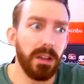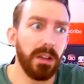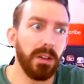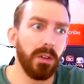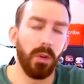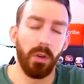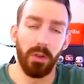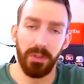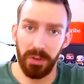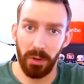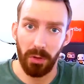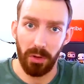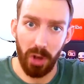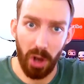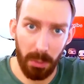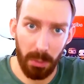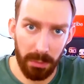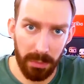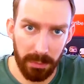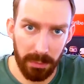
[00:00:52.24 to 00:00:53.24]
or
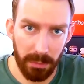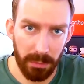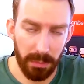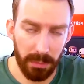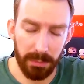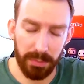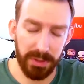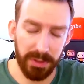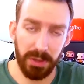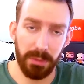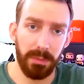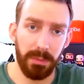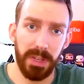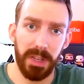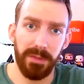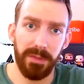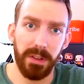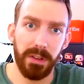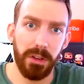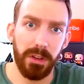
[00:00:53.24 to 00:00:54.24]
.com, presumably
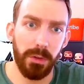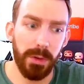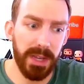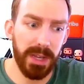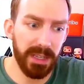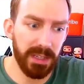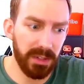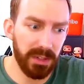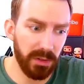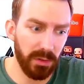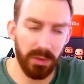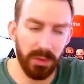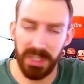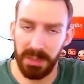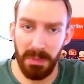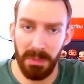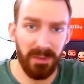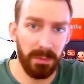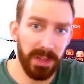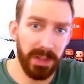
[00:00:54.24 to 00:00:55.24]
if you're in the US or
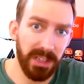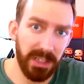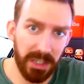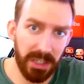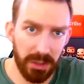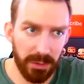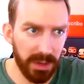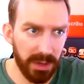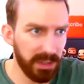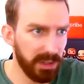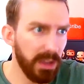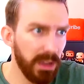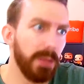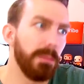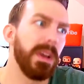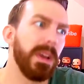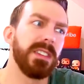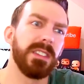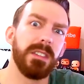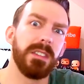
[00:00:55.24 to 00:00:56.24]
some other place in the US.
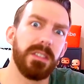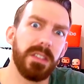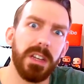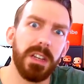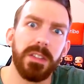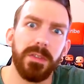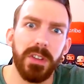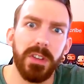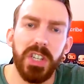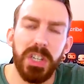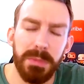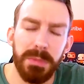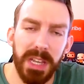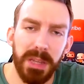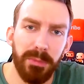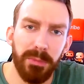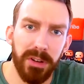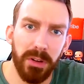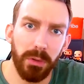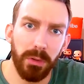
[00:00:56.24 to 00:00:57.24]
Basically search for it, you should be able
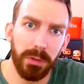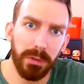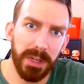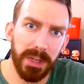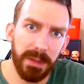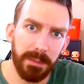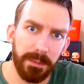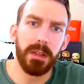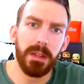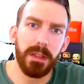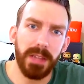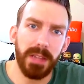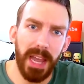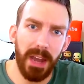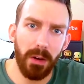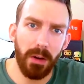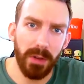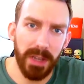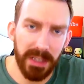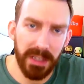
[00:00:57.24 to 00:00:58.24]
to pre-order it.
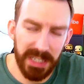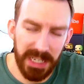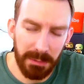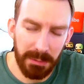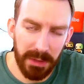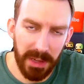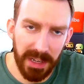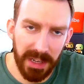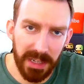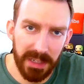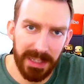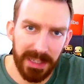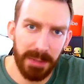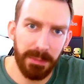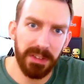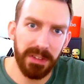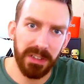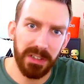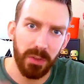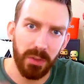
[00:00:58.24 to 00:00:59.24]
Now, it seems like it's
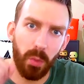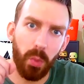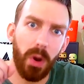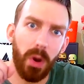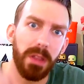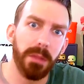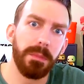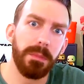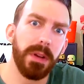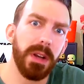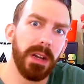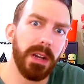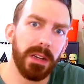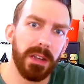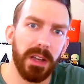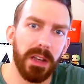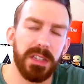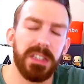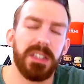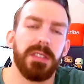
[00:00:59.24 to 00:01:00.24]
limited to one per
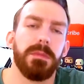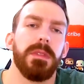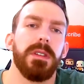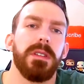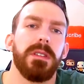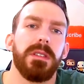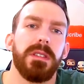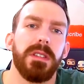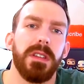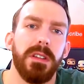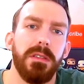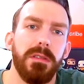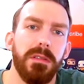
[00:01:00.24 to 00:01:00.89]
customer, so